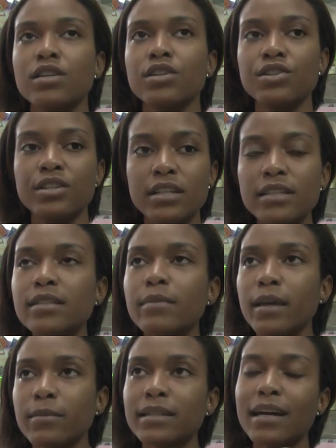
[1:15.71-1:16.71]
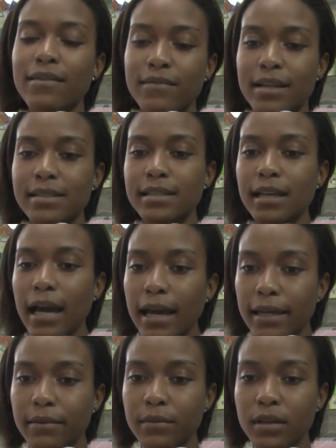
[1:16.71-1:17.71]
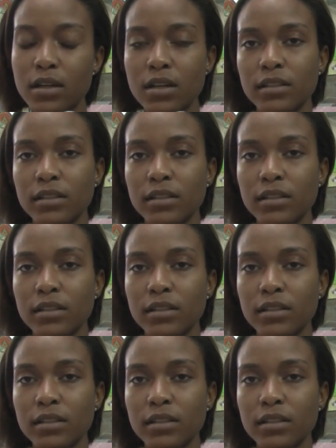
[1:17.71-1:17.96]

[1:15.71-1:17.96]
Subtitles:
You need to be able to have that time